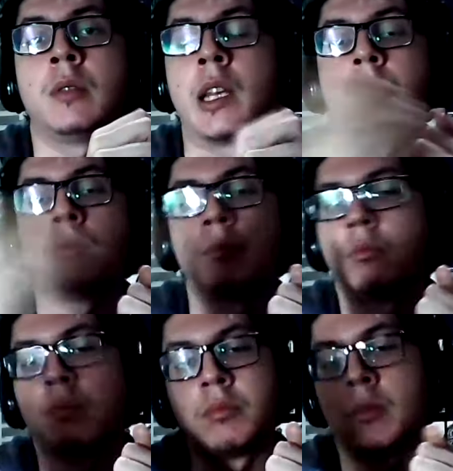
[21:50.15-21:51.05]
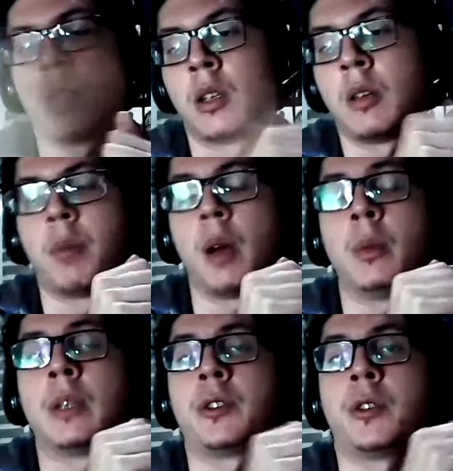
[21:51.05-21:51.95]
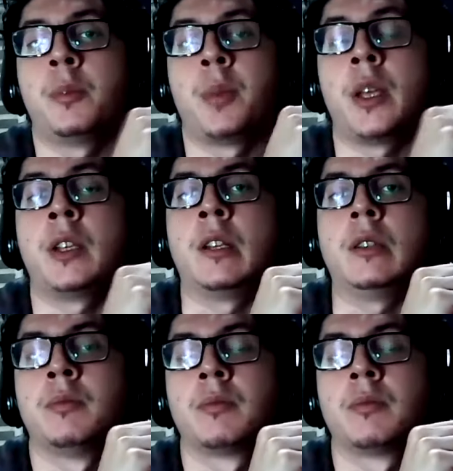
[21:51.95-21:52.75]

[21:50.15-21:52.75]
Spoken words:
and publish your opinion.